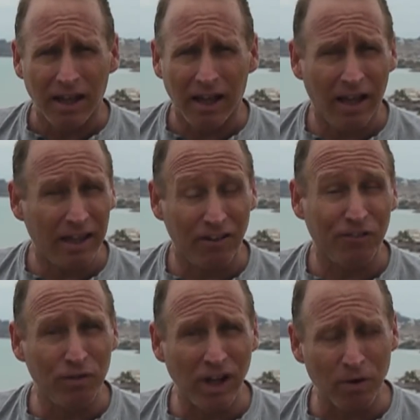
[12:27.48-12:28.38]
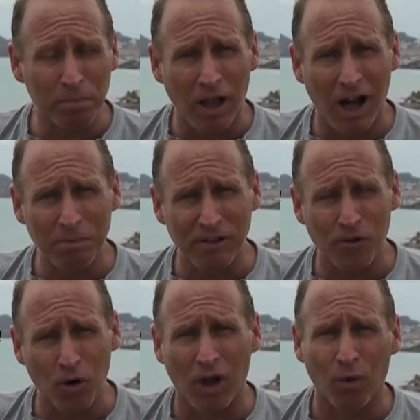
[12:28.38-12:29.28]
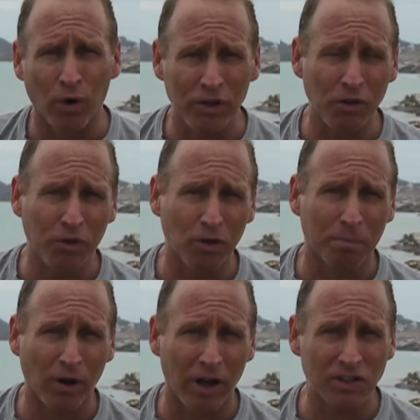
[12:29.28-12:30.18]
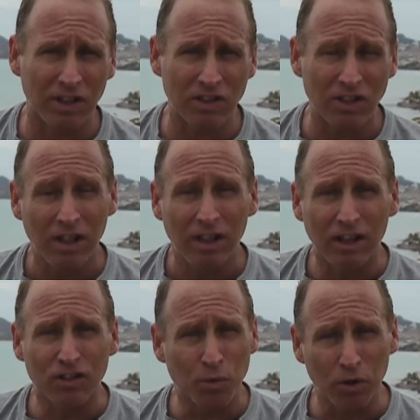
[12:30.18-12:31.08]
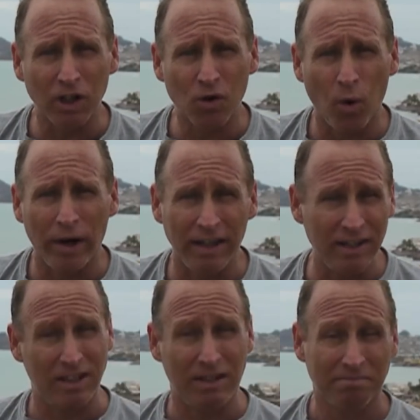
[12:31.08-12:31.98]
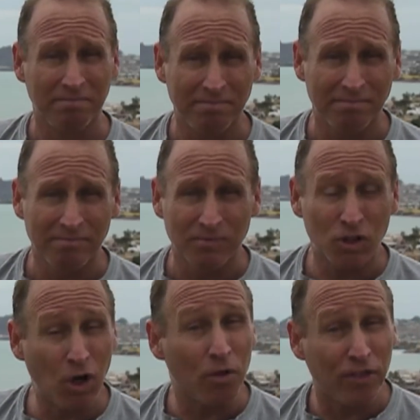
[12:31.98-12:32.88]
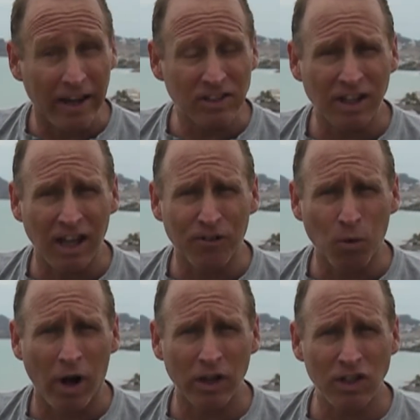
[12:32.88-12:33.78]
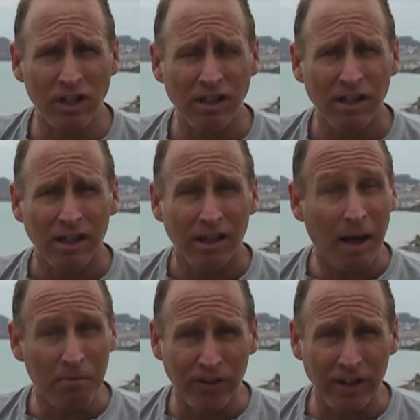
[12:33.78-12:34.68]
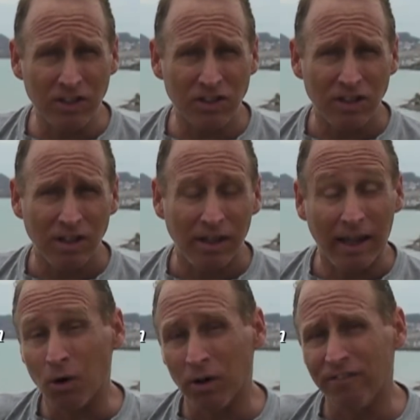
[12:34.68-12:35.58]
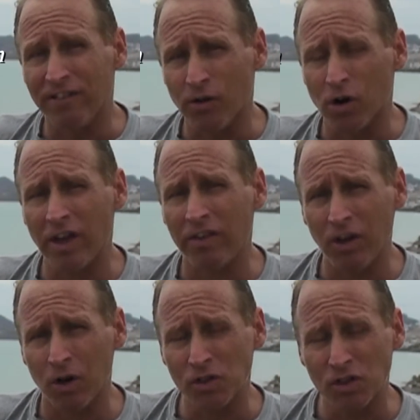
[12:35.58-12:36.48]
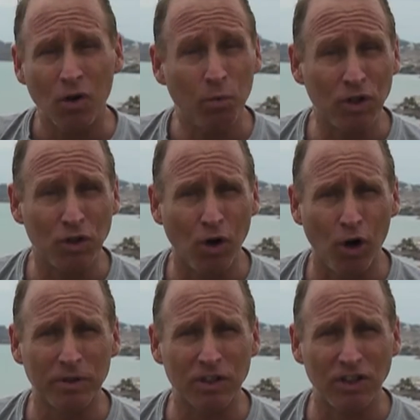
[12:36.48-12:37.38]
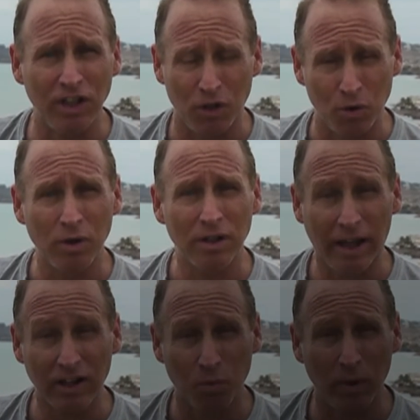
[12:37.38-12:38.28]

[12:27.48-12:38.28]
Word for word: uh, and if you've never blogged before, I'll run you through the process. It's really quite easy. So, thanks again for watching. I'm Vince, and con el favor de Dios, we do hope to see you next